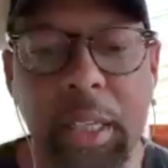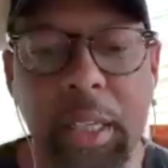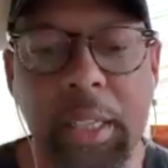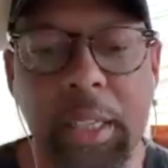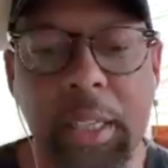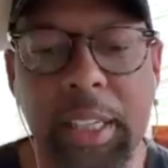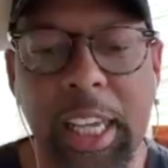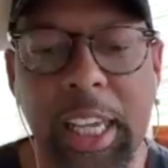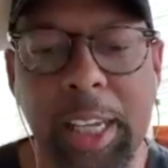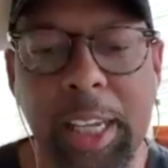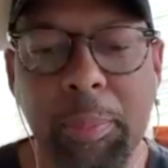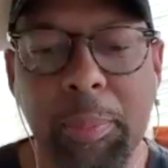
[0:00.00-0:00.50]

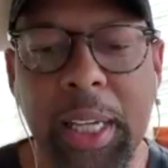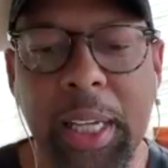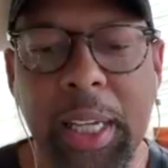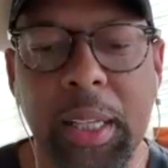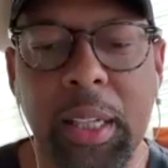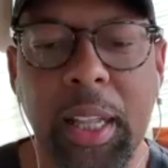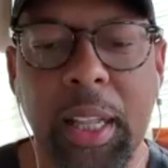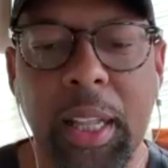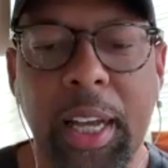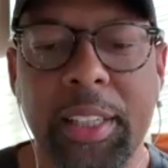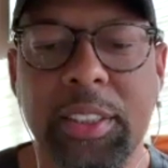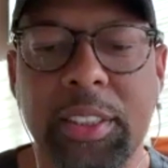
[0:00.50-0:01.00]
Name a
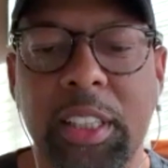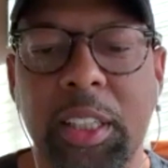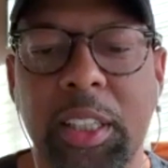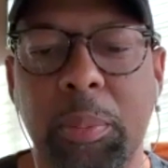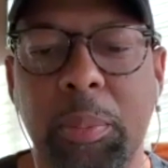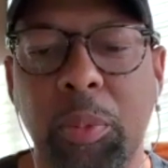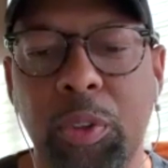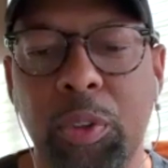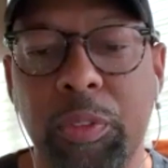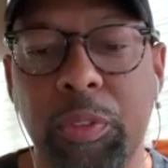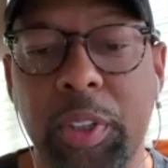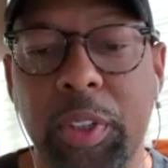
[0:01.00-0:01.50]
classic
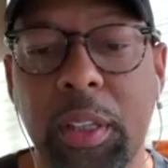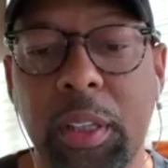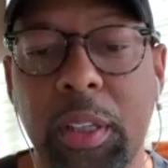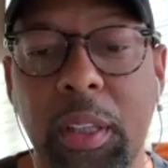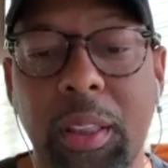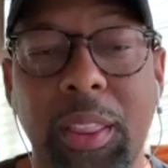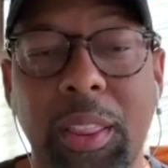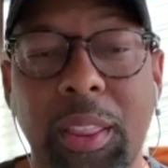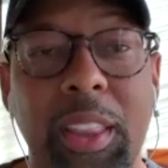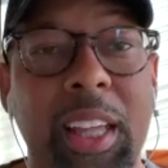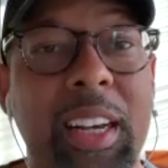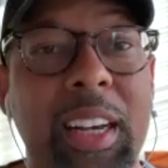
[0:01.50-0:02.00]
movie
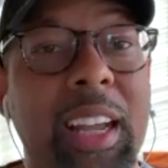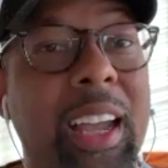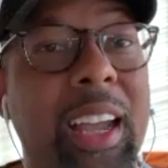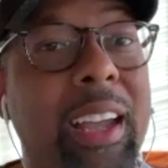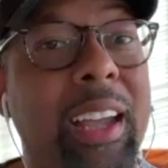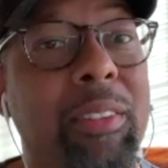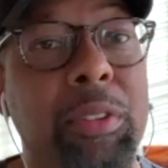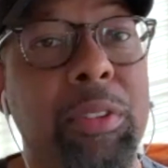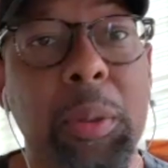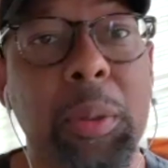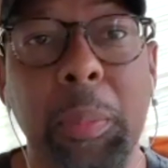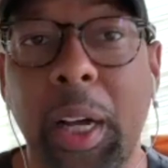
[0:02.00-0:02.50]
that
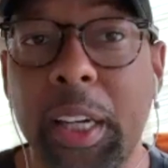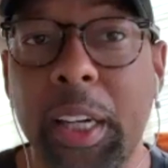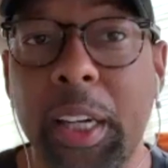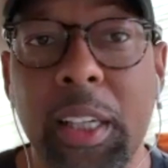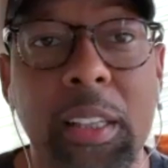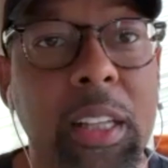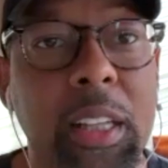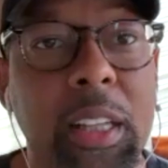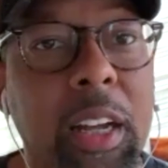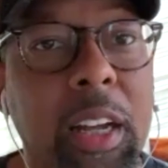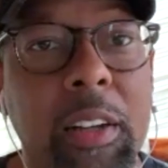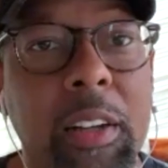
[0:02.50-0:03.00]
everybody
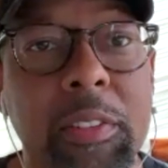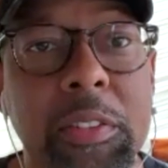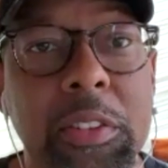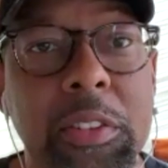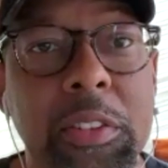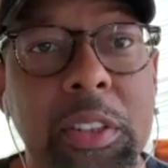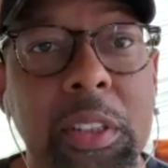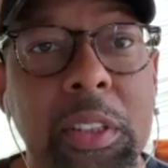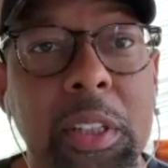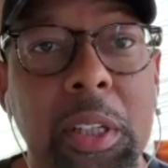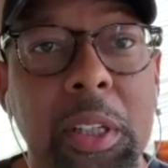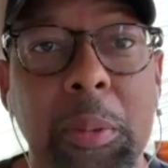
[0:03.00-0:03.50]
loves,
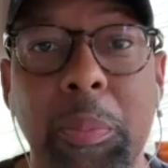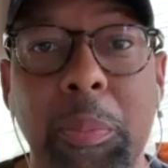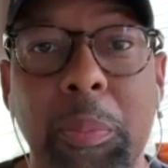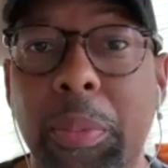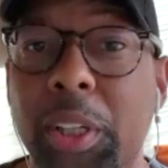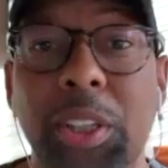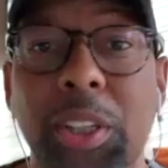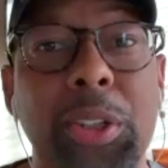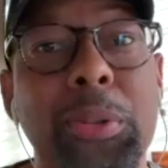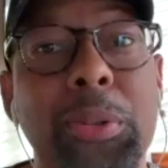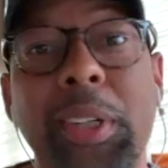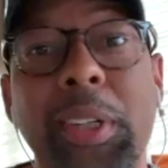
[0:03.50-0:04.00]
but
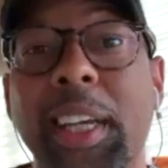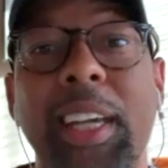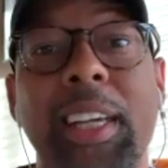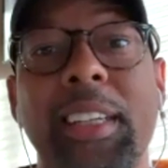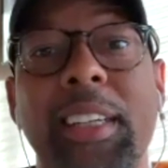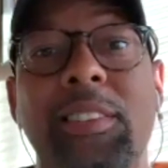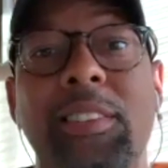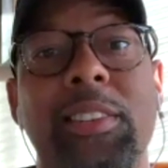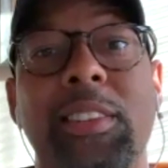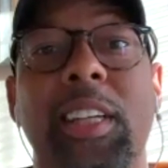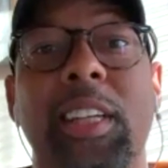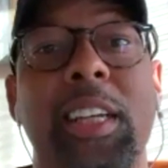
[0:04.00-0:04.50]
you can't
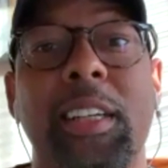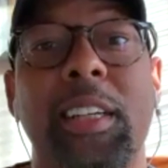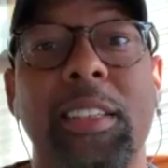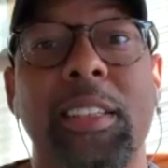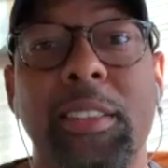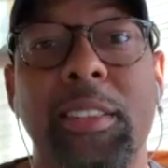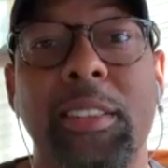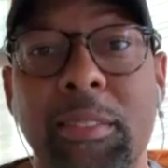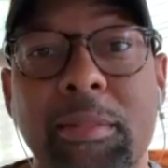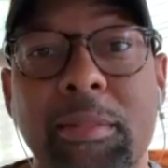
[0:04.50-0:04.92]
stand.